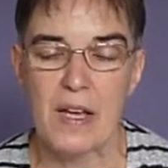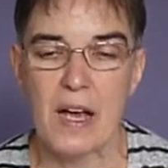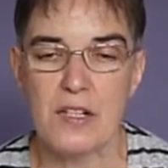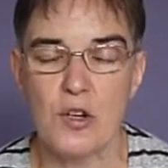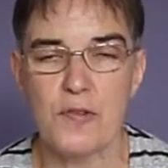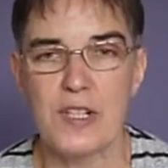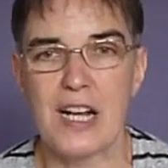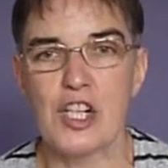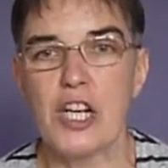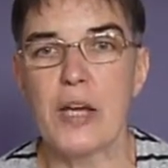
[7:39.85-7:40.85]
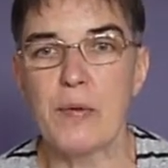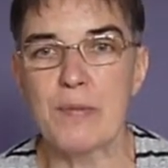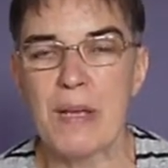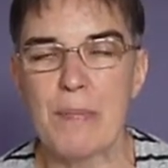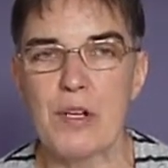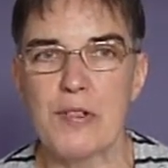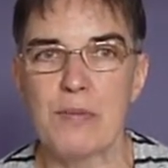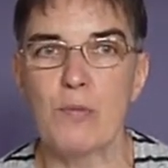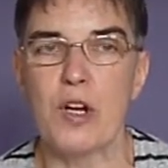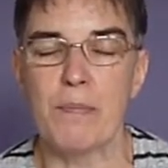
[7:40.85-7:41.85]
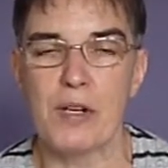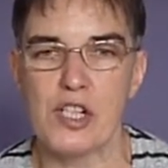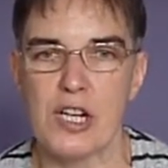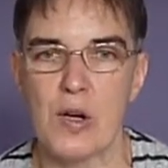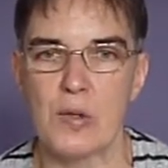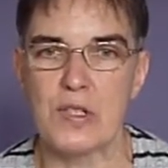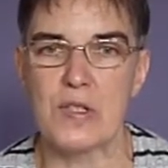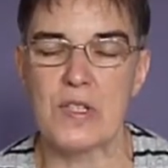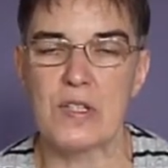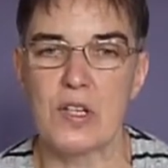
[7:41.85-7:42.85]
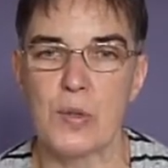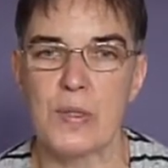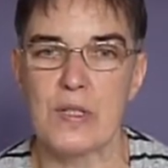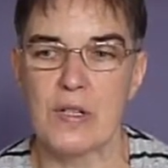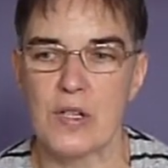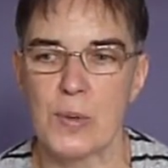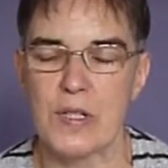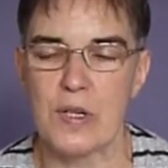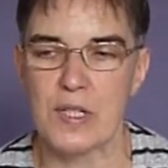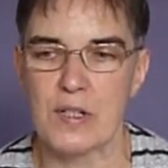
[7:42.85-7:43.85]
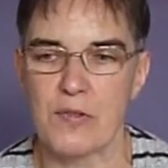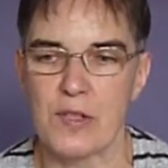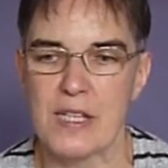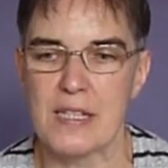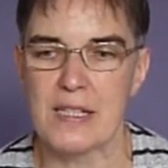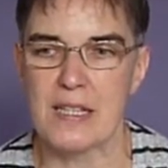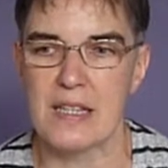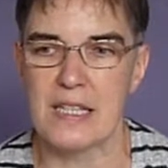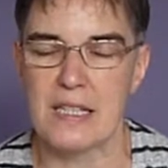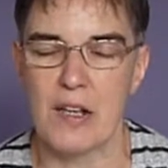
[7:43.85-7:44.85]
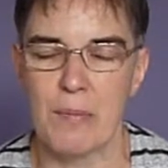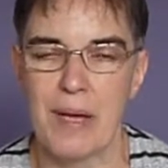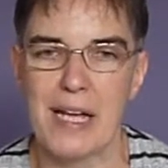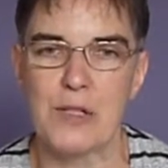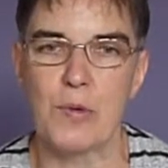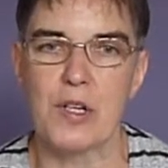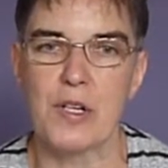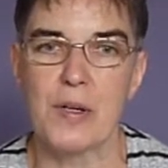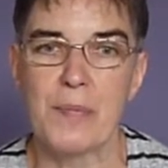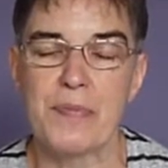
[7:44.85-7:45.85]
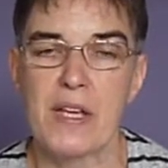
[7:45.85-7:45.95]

And often, actually, it was people who weren't budget holders who would ask for this unpaid work.